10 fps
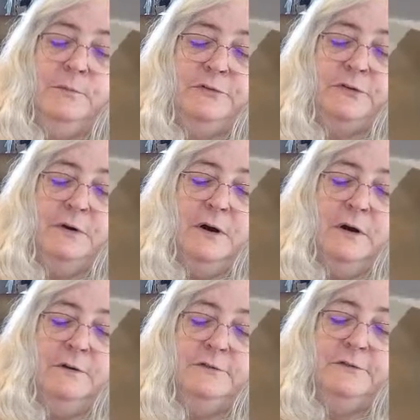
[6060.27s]
our
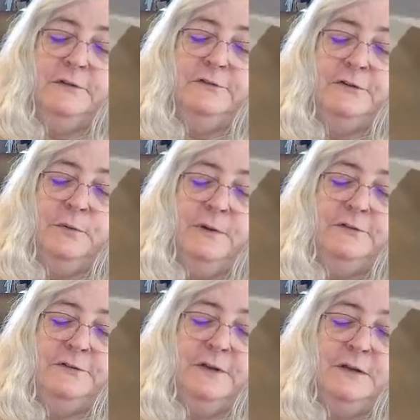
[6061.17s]
hearts, and so we
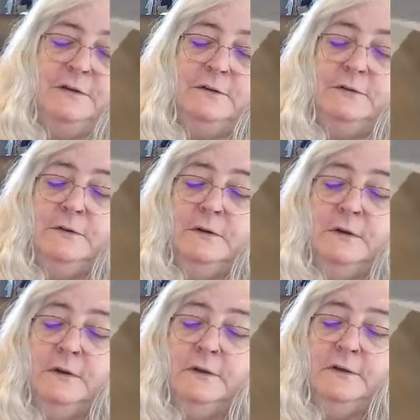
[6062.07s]
send
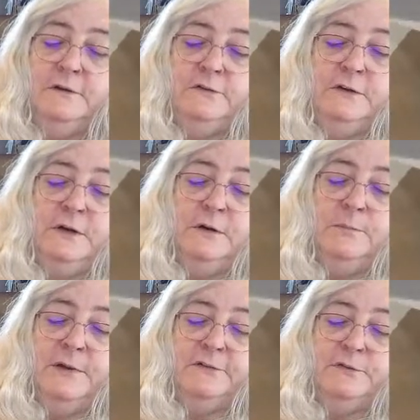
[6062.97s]
this year
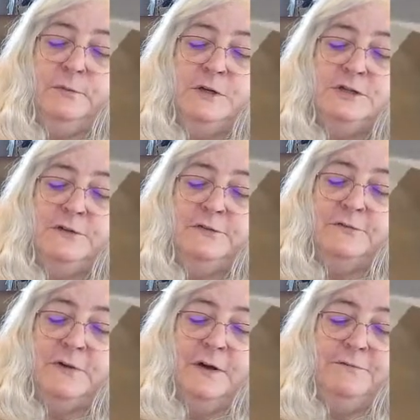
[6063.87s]
best wishes of
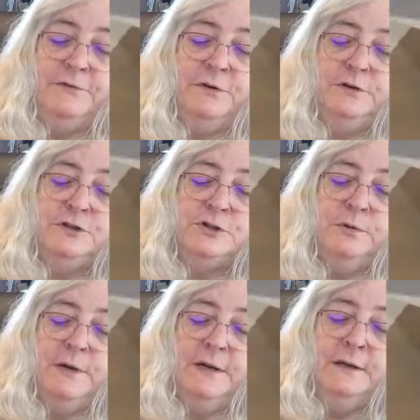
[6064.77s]
comfort and
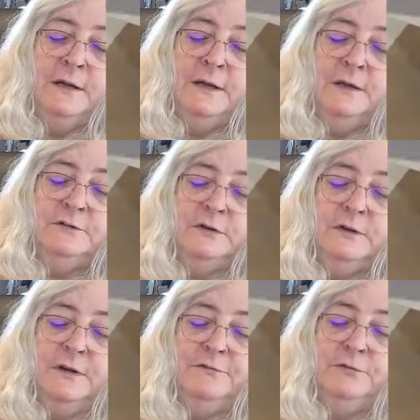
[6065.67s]
joy to
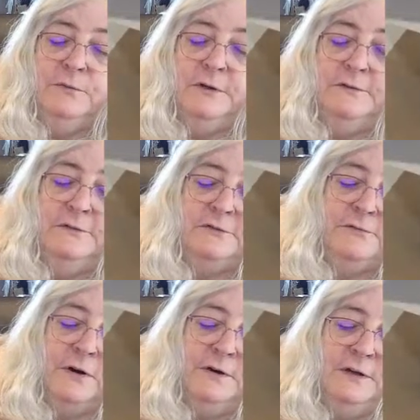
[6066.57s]
loved ones
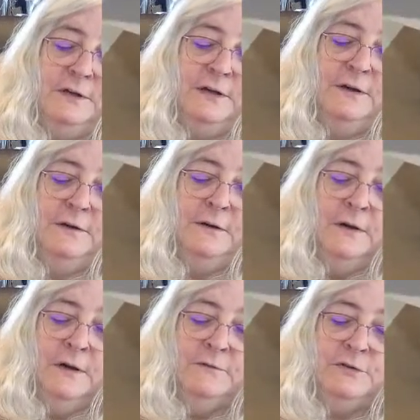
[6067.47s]
far and near.
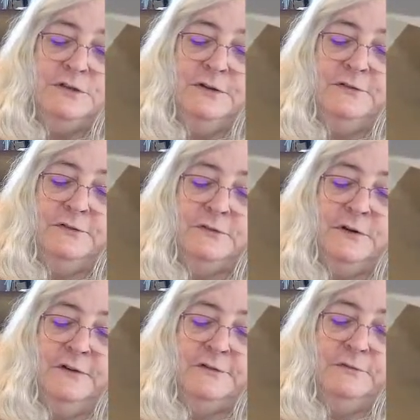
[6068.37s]
For Jesus Christ was